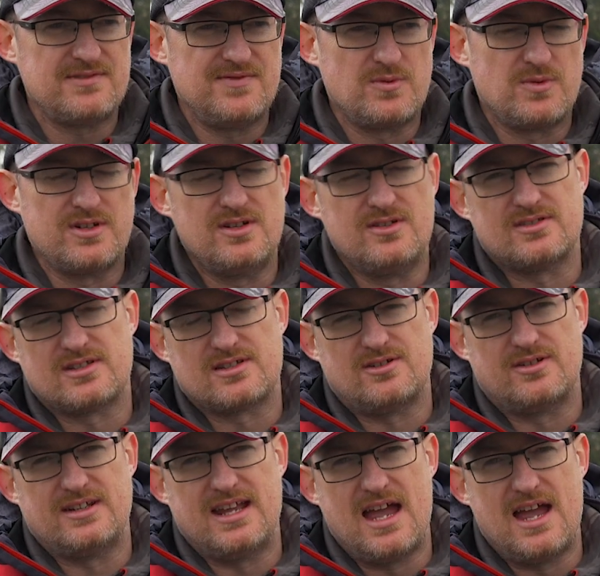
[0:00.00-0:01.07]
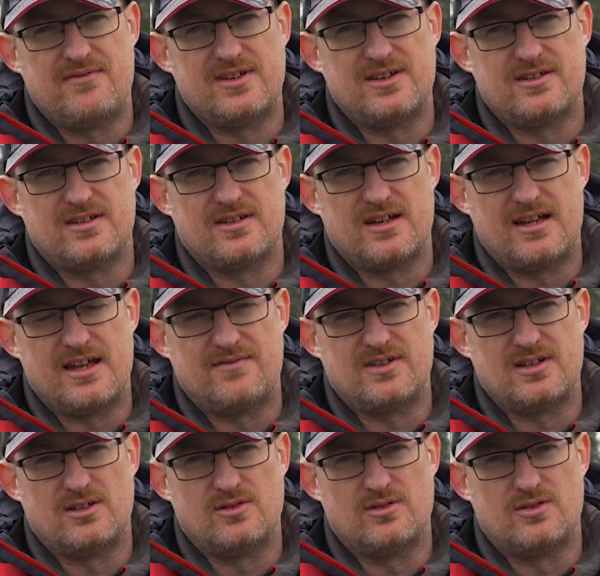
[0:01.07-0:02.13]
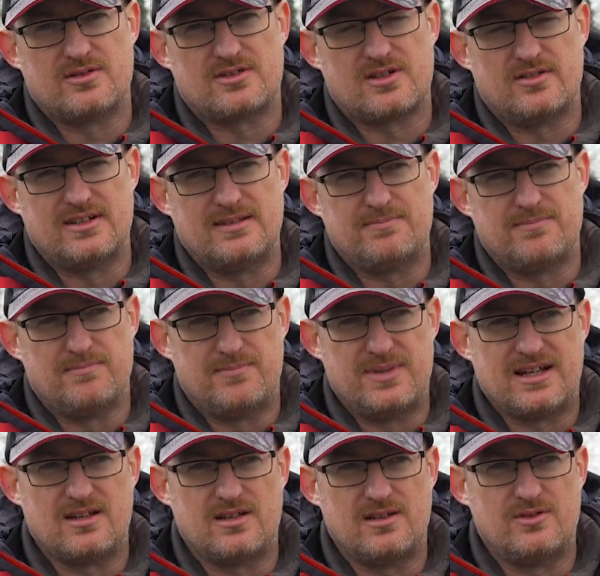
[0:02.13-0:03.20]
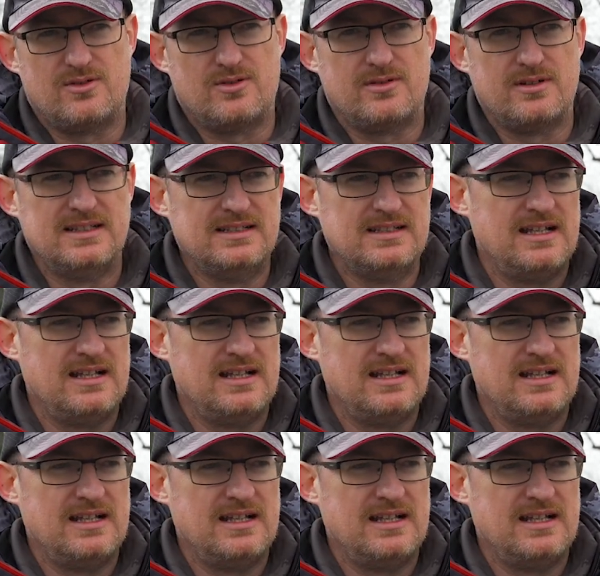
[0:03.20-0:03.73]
if you want to use a slightly heavier lure, slightly bigger lure.